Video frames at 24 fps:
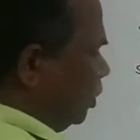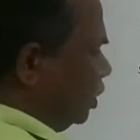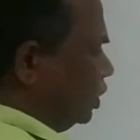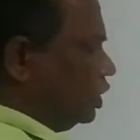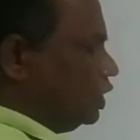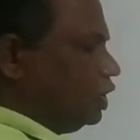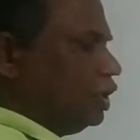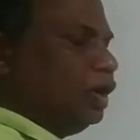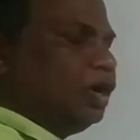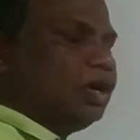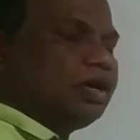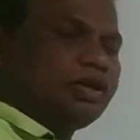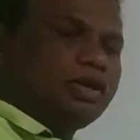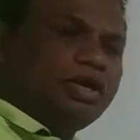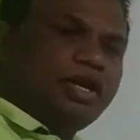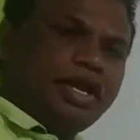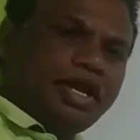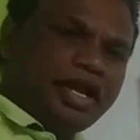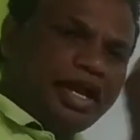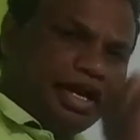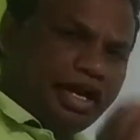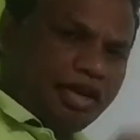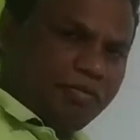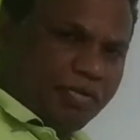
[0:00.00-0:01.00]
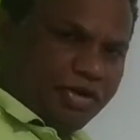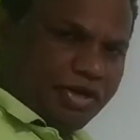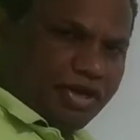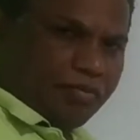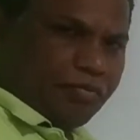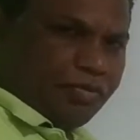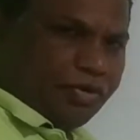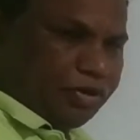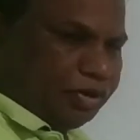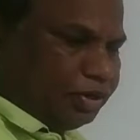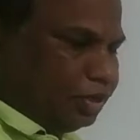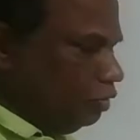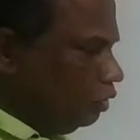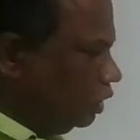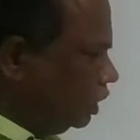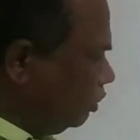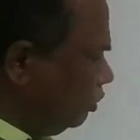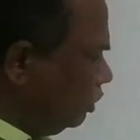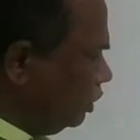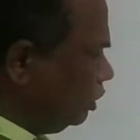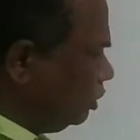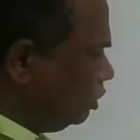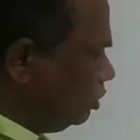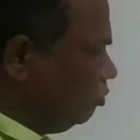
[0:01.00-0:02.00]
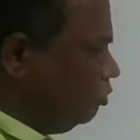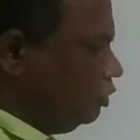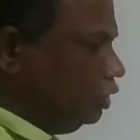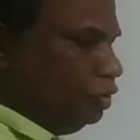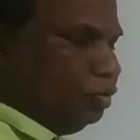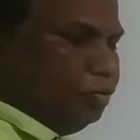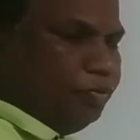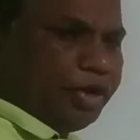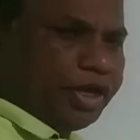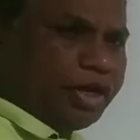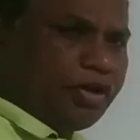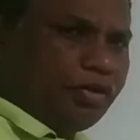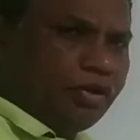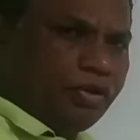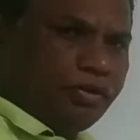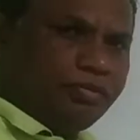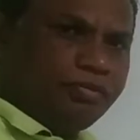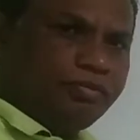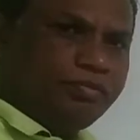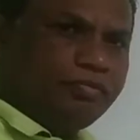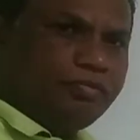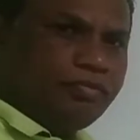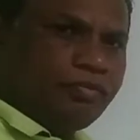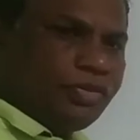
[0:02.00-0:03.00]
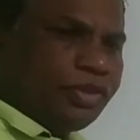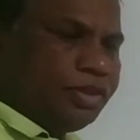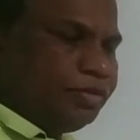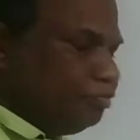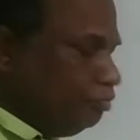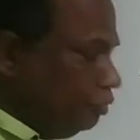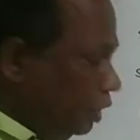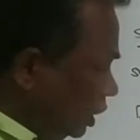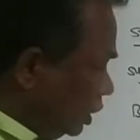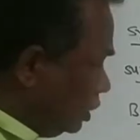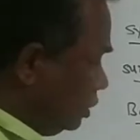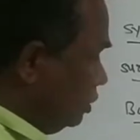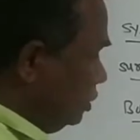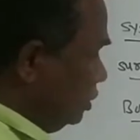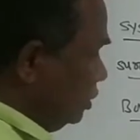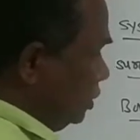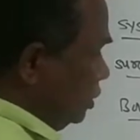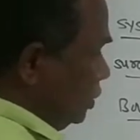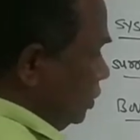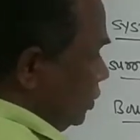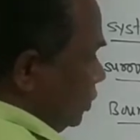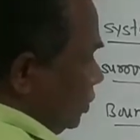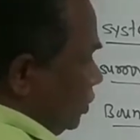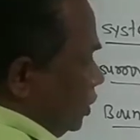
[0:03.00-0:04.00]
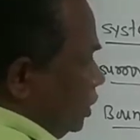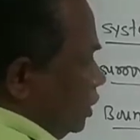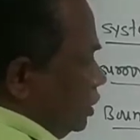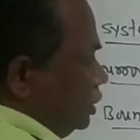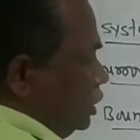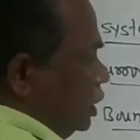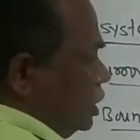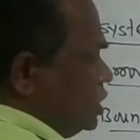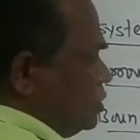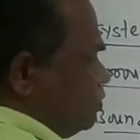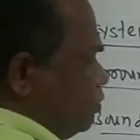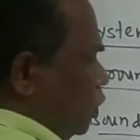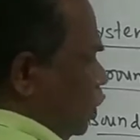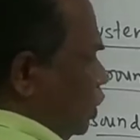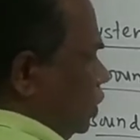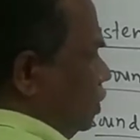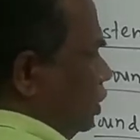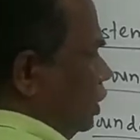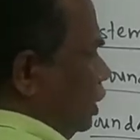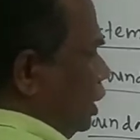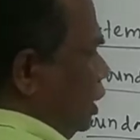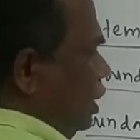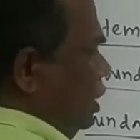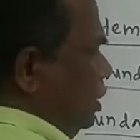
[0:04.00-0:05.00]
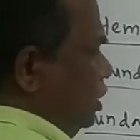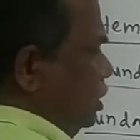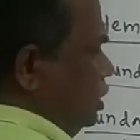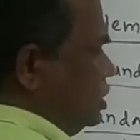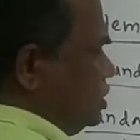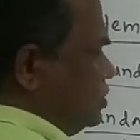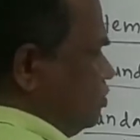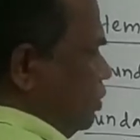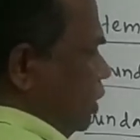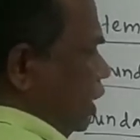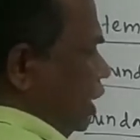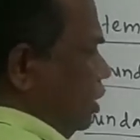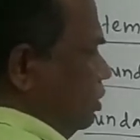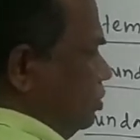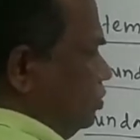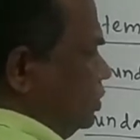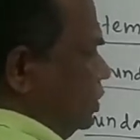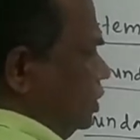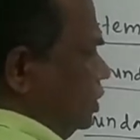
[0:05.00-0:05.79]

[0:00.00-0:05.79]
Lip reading: boundary or adiabatic boundary, whatever you may call. But this boundary is made up